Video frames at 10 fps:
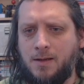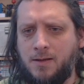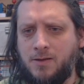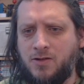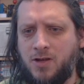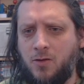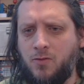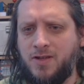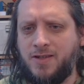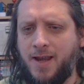So
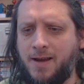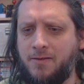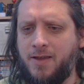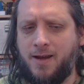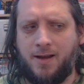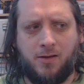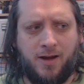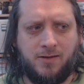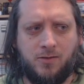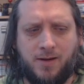the second thing I'd
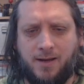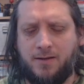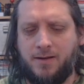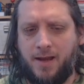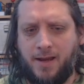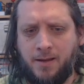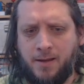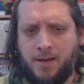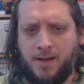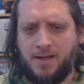like to look at today
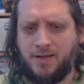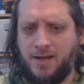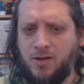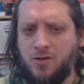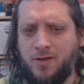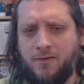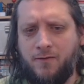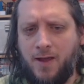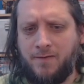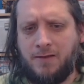is another
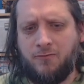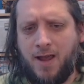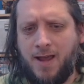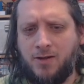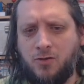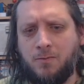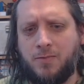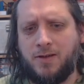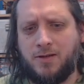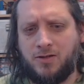very rare
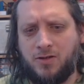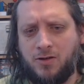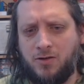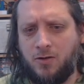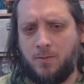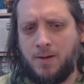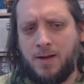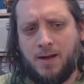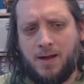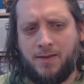dump that has turned up,
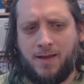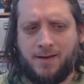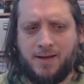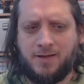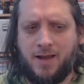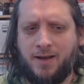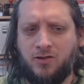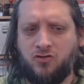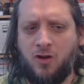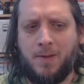and that is
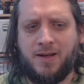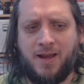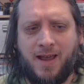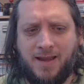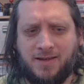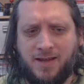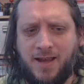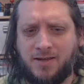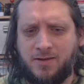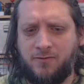Andromeda
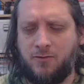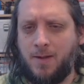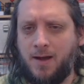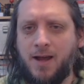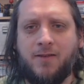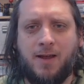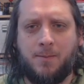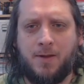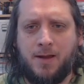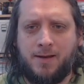SS from
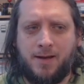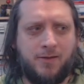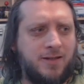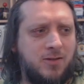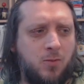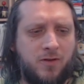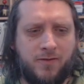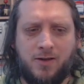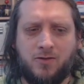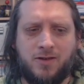IREM. Now this is one of
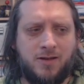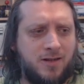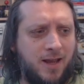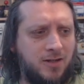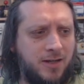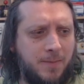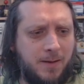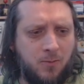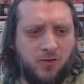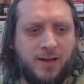those that has actually
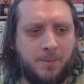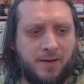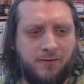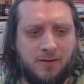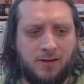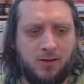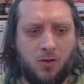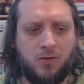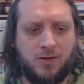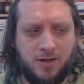been worrying me for a
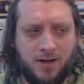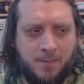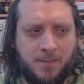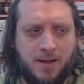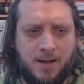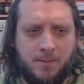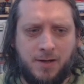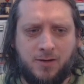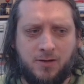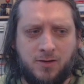long time,
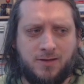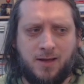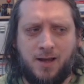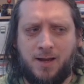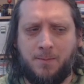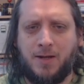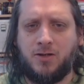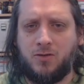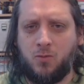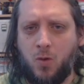because I
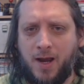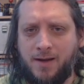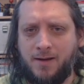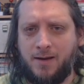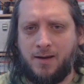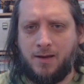mentioned when